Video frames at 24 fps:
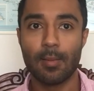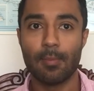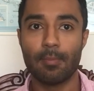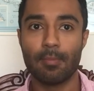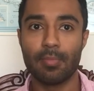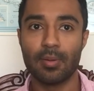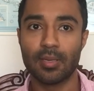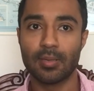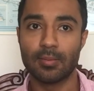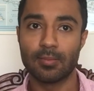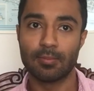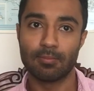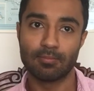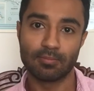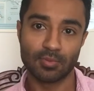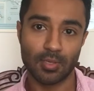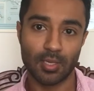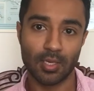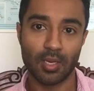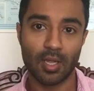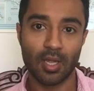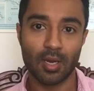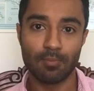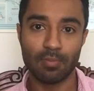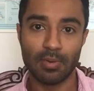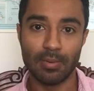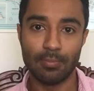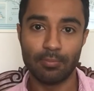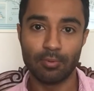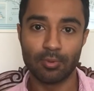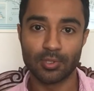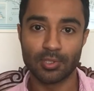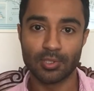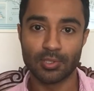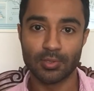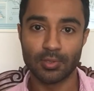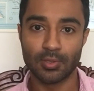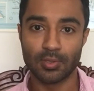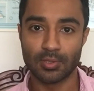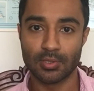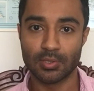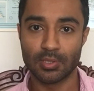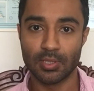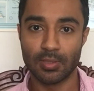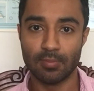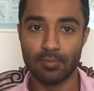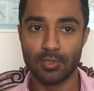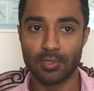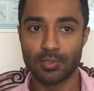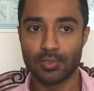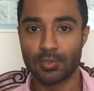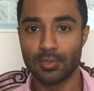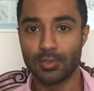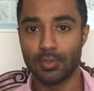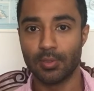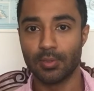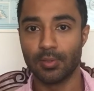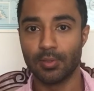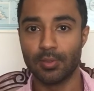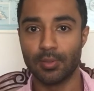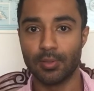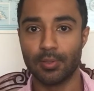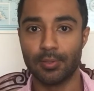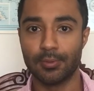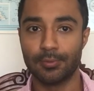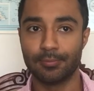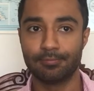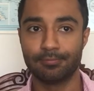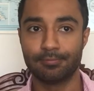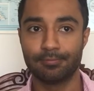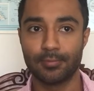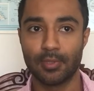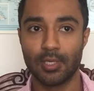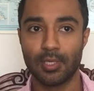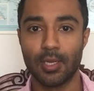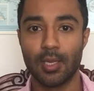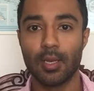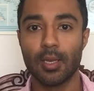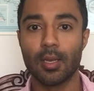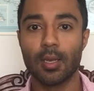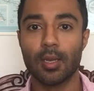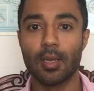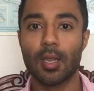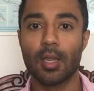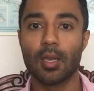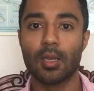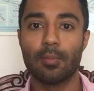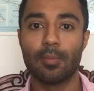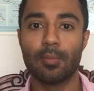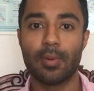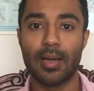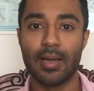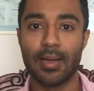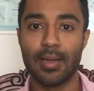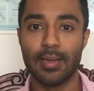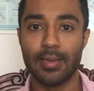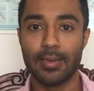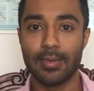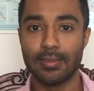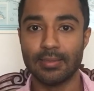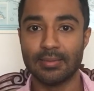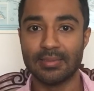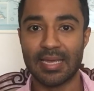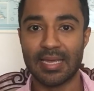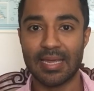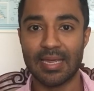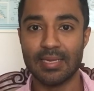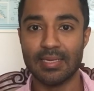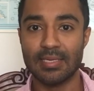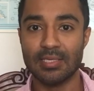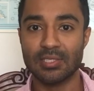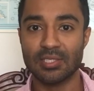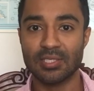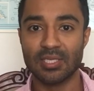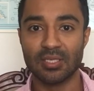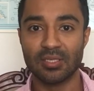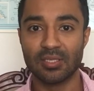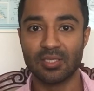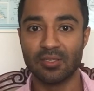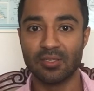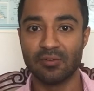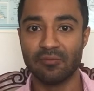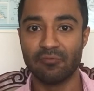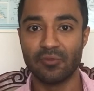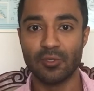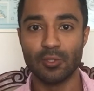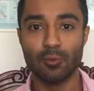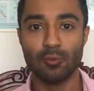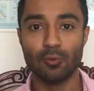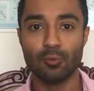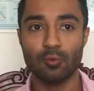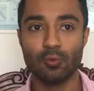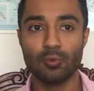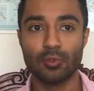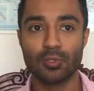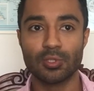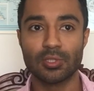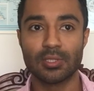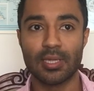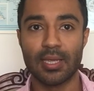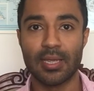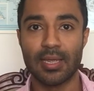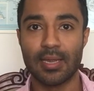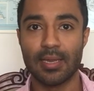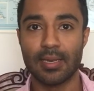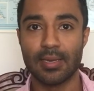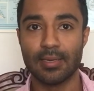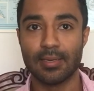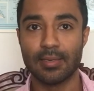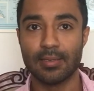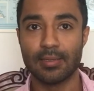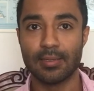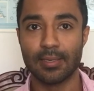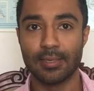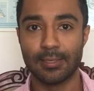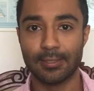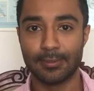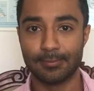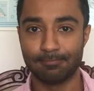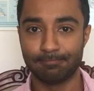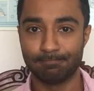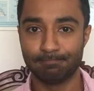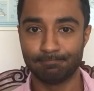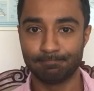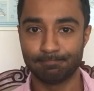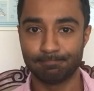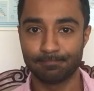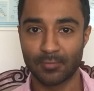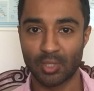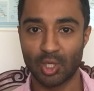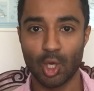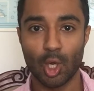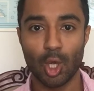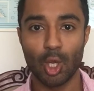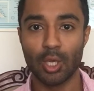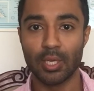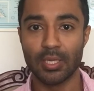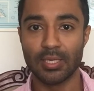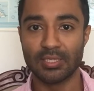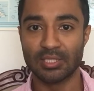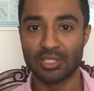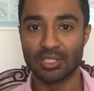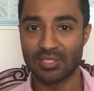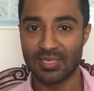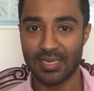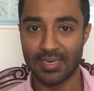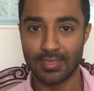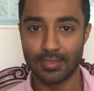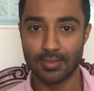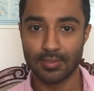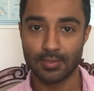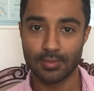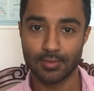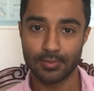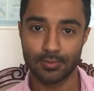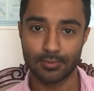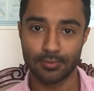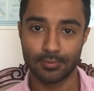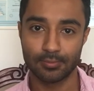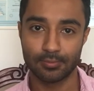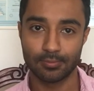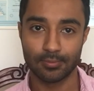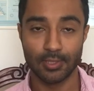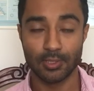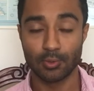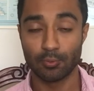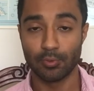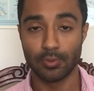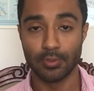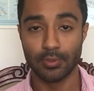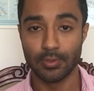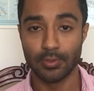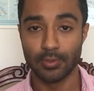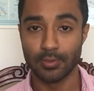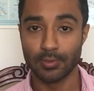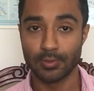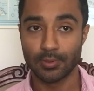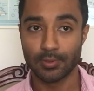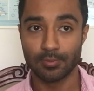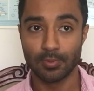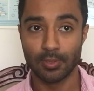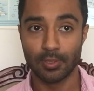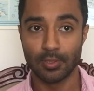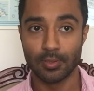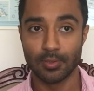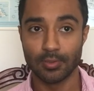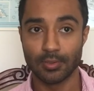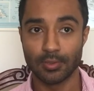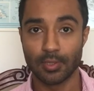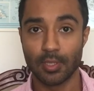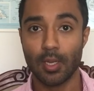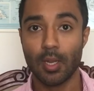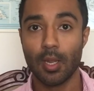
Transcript: but a lot of people are still asleep. They're still in their lullaby, dazed and confused and culling state. That's what it is, because